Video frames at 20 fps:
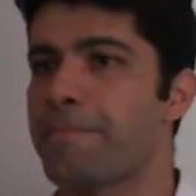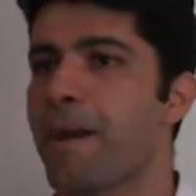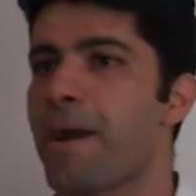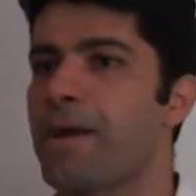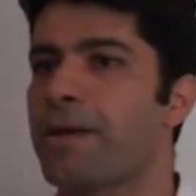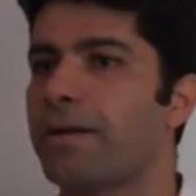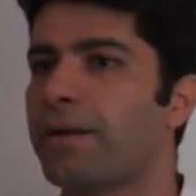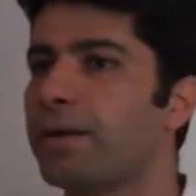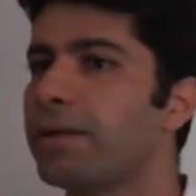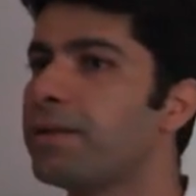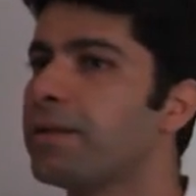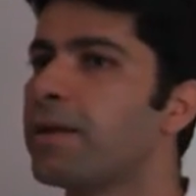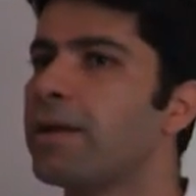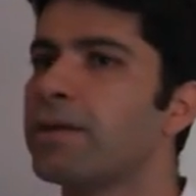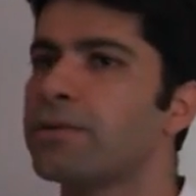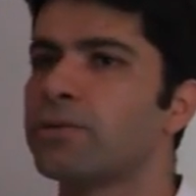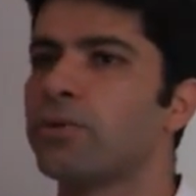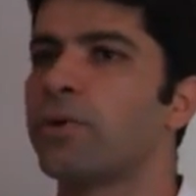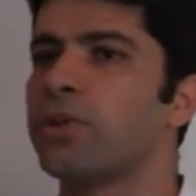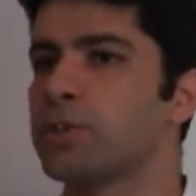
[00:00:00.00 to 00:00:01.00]
in parallel,
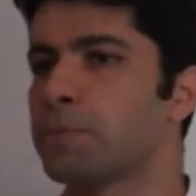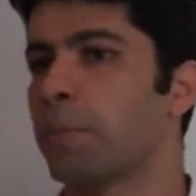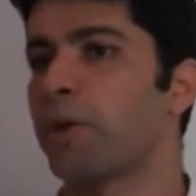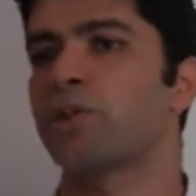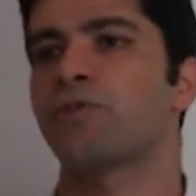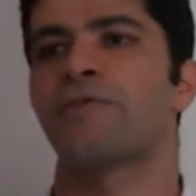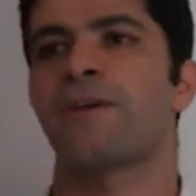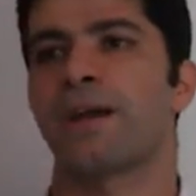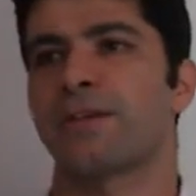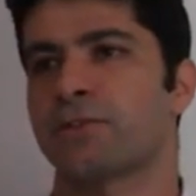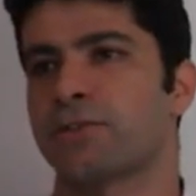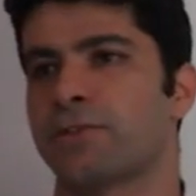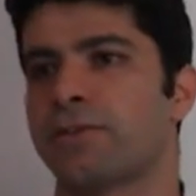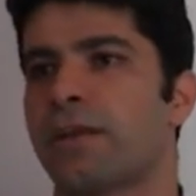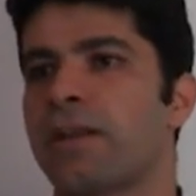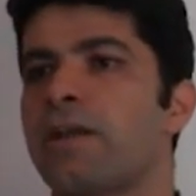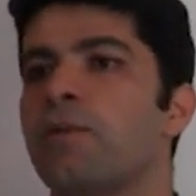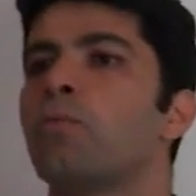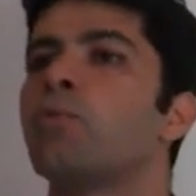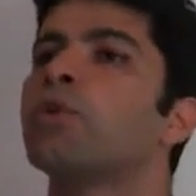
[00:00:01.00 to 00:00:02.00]
so it's much faster
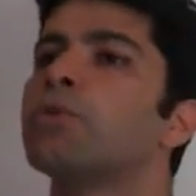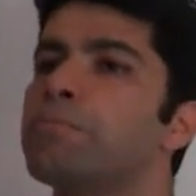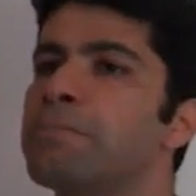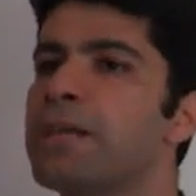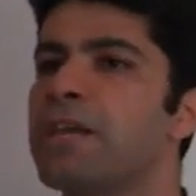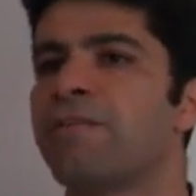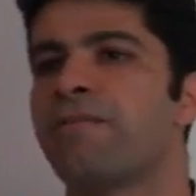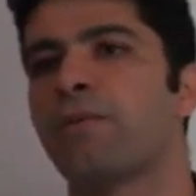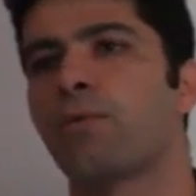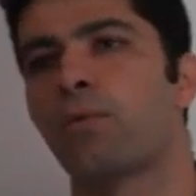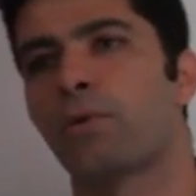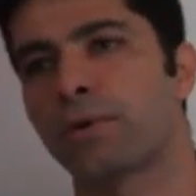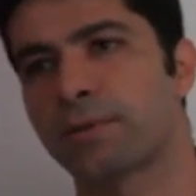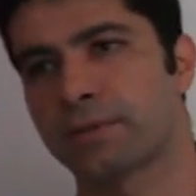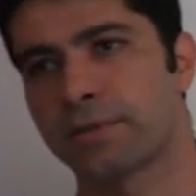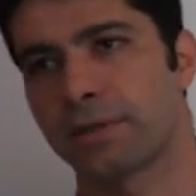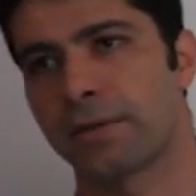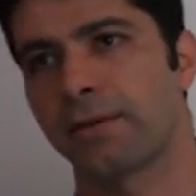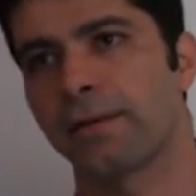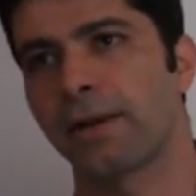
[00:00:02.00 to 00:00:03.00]
than it would be if it were
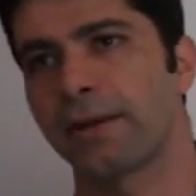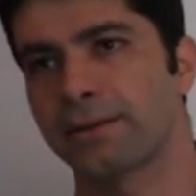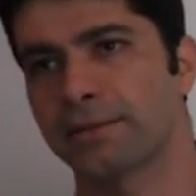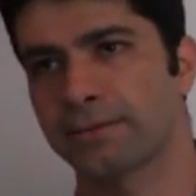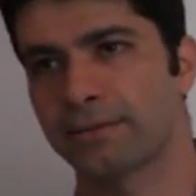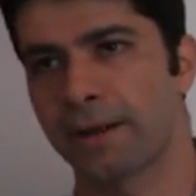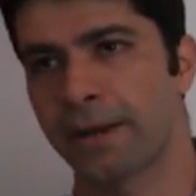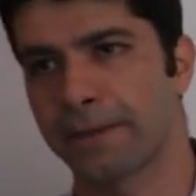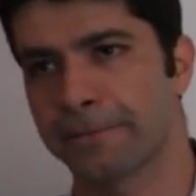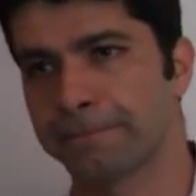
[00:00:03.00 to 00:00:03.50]
serialized, right?